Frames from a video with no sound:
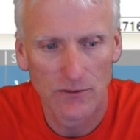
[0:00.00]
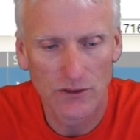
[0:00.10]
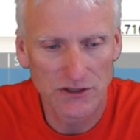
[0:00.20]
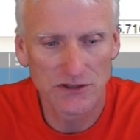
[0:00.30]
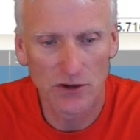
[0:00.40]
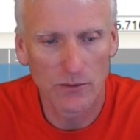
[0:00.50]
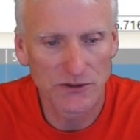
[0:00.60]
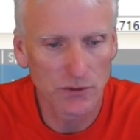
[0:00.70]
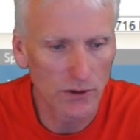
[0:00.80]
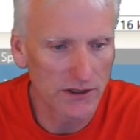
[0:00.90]
which is
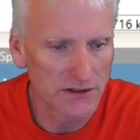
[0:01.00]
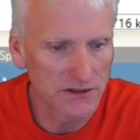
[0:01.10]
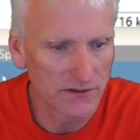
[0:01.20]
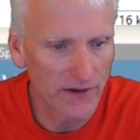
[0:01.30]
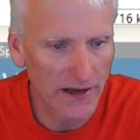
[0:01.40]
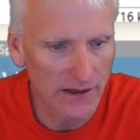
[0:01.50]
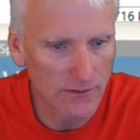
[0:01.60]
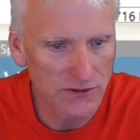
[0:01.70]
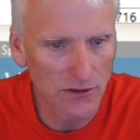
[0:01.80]
almost 20 inches of vacuum.